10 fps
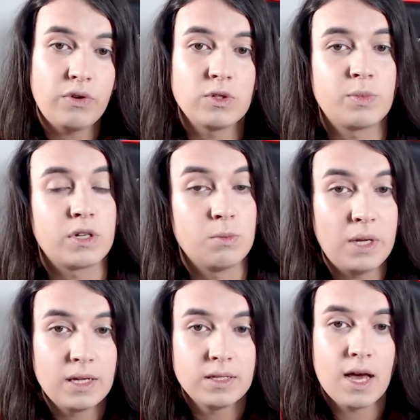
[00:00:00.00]
was because
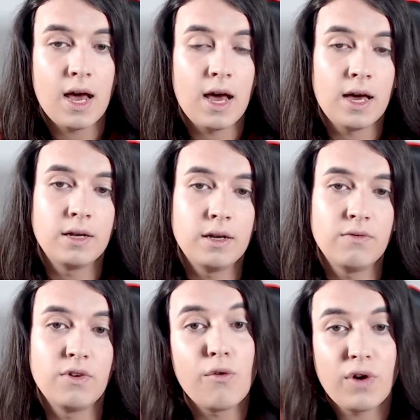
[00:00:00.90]
PETA had
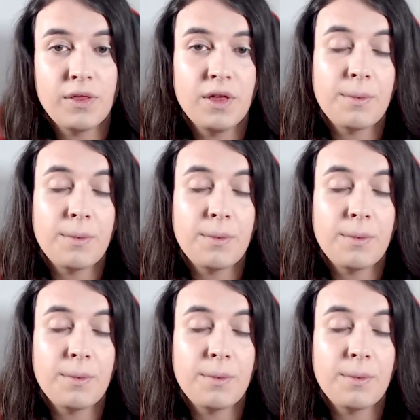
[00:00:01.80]
verified them,